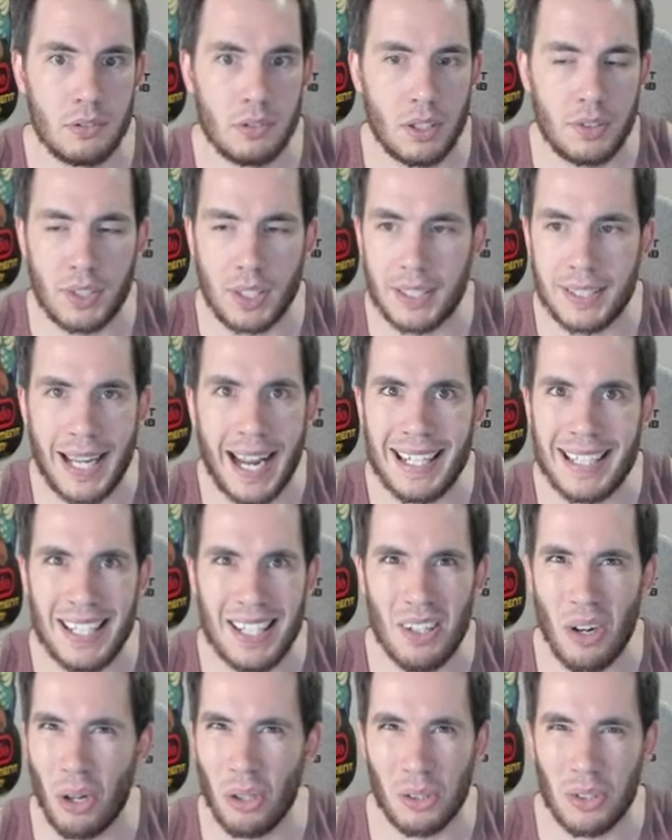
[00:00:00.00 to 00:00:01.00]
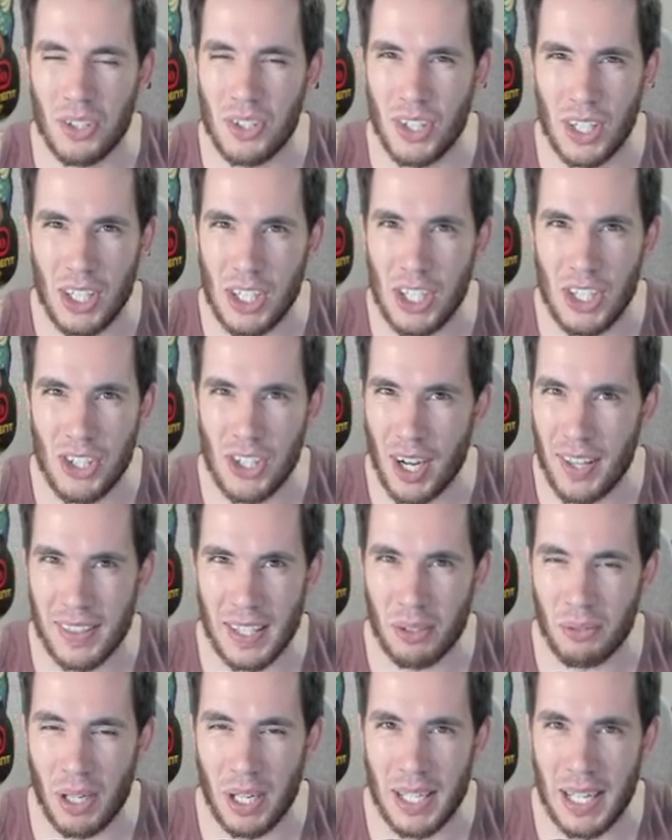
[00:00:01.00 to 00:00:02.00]
It's like ninety dollars each, I
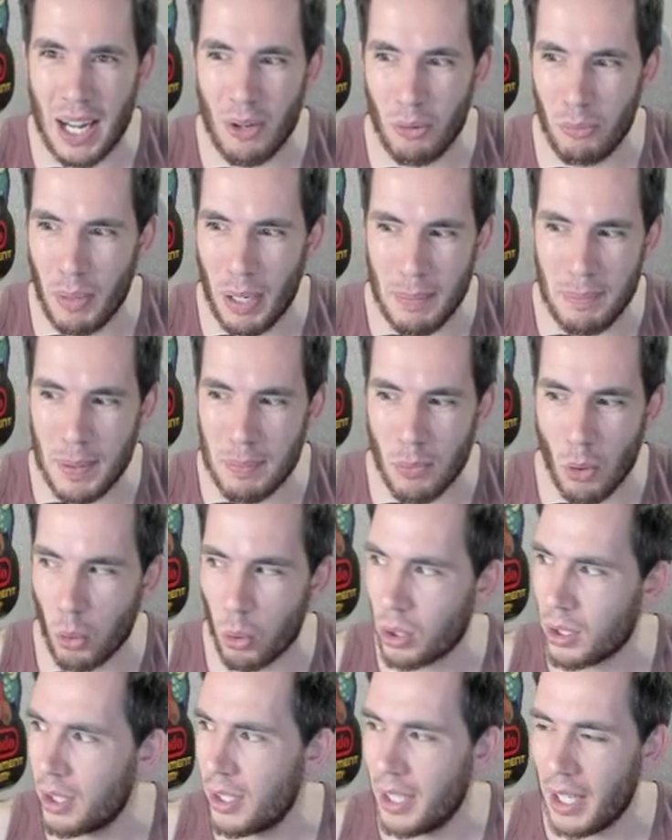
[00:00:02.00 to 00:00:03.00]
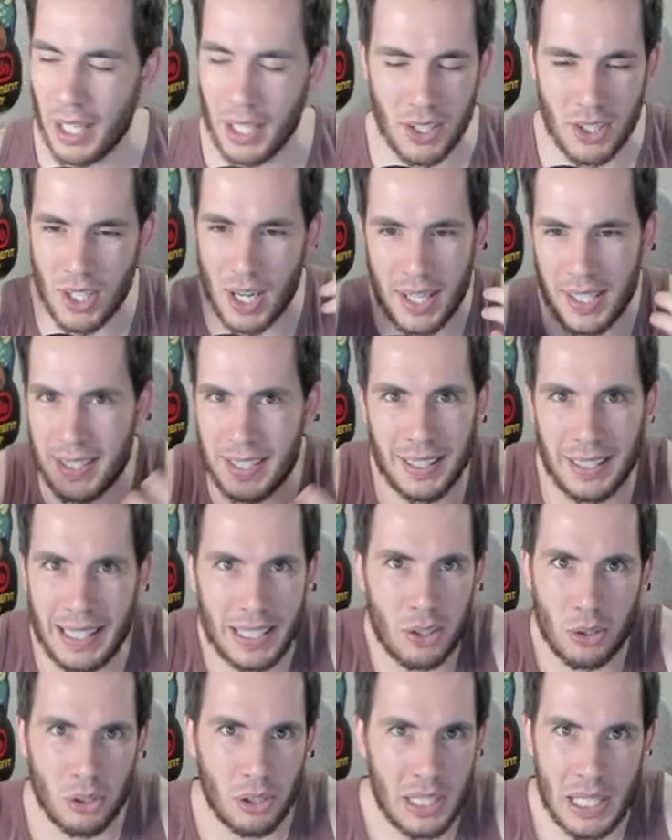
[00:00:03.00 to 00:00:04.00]
think, right now. It might be more. It's it's
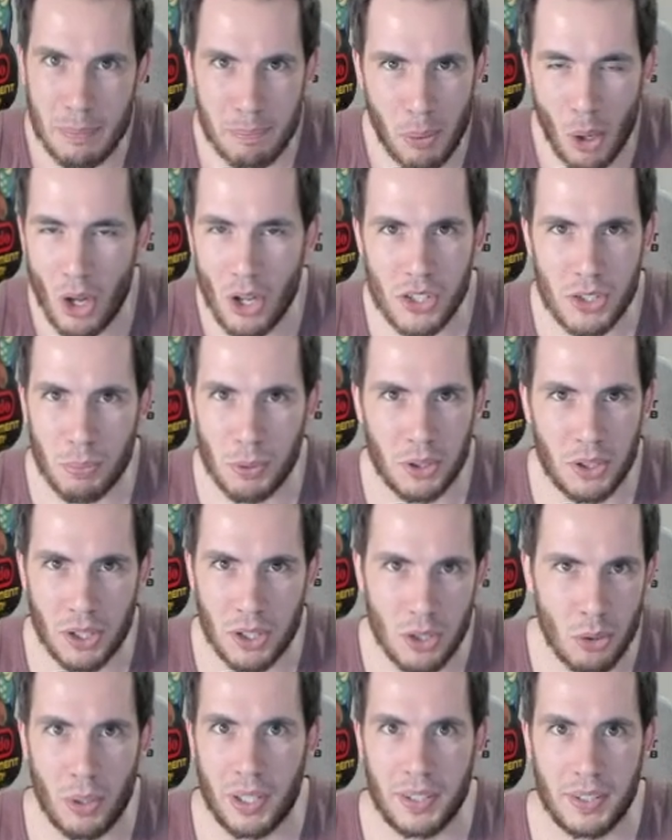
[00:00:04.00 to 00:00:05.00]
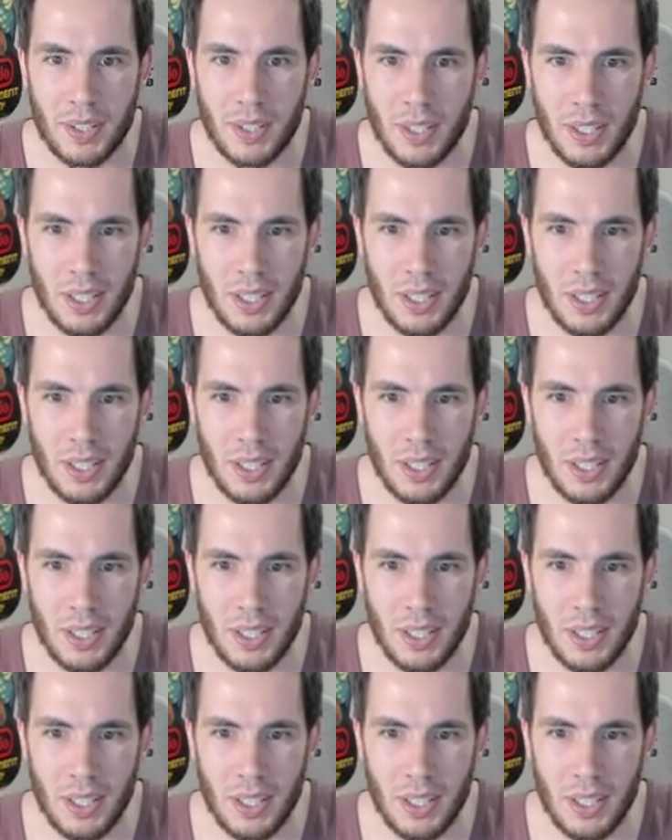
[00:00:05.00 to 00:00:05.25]
literally impossible to do it.